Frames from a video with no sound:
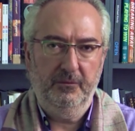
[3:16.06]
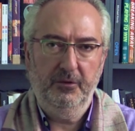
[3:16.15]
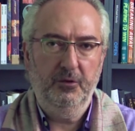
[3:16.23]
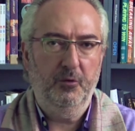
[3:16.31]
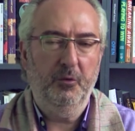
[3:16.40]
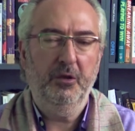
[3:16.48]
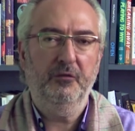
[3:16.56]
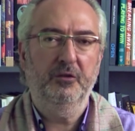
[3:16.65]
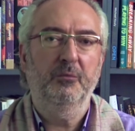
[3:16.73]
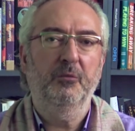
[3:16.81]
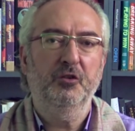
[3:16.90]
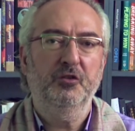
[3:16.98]
you know, one of
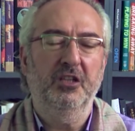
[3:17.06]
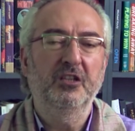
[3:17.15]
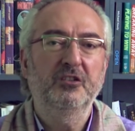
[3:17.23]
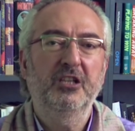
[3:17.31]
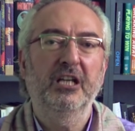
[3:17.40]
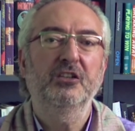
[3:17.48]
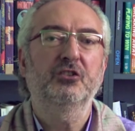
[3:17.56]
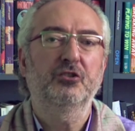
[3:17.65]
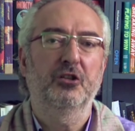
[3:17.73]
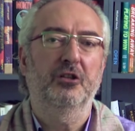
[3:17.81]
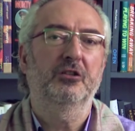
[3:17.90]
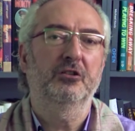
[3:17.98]
the most intense
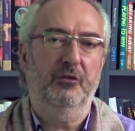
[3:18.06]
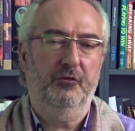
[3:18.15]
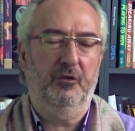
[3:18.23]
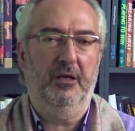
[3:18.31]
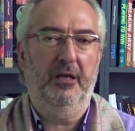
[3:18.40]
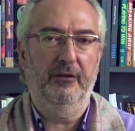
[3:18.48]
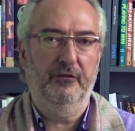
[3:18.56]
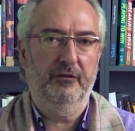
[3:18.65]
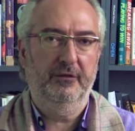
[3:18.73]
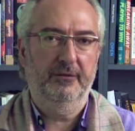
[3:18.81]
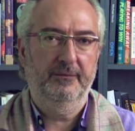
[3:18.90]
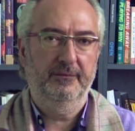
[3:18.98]
journeys of your life.